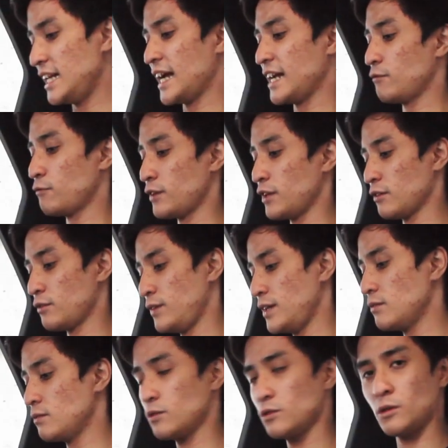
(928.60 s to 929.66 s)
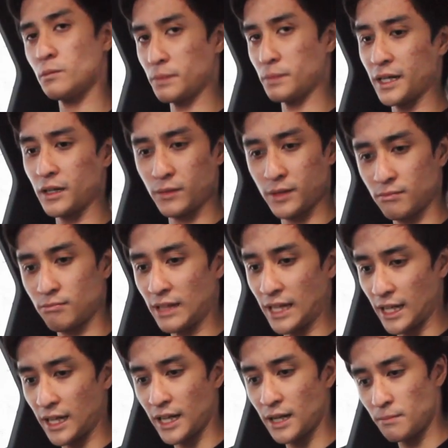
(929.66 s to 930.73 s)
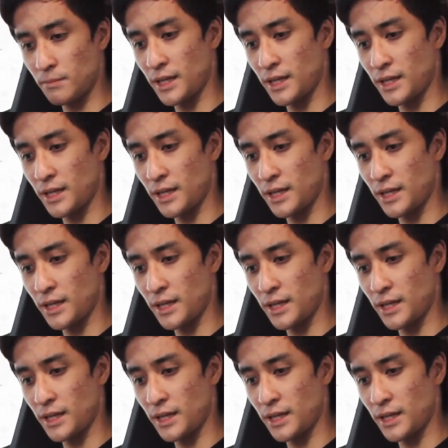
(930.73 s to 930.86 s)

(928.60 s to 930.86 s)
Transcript: light for your feet comparing with like again